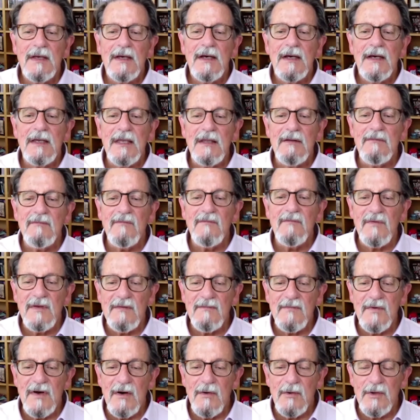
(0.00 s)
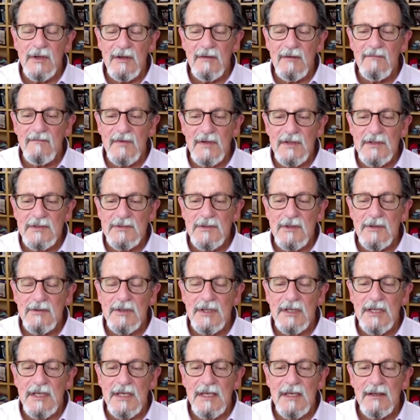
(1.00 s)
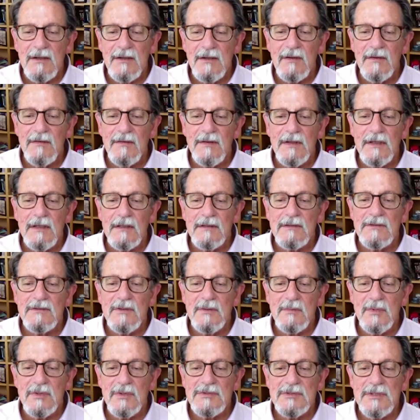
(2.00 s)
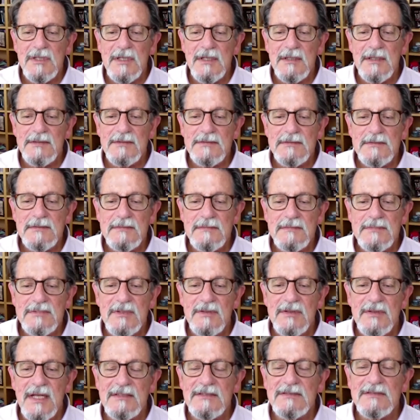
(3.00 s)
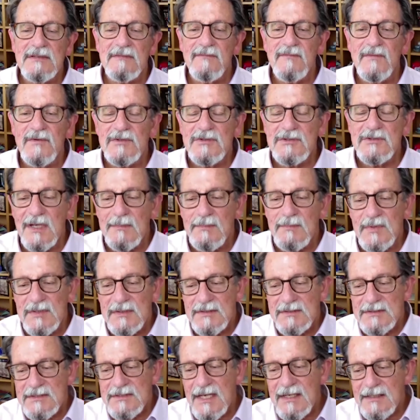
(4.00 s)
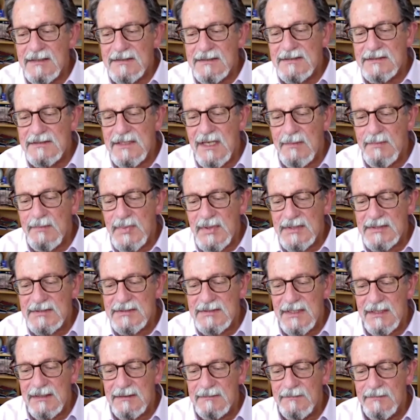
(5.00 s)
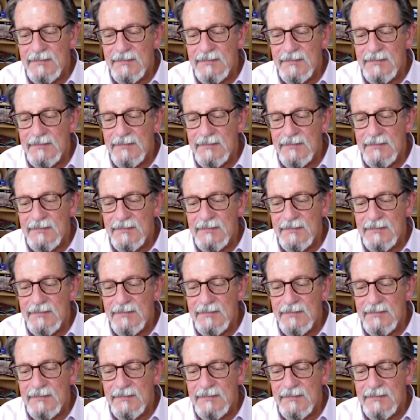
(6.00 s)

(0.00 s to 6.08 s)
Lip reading: in vivo and in vitro to kill the tumor cells. So that's the first step. The second step is that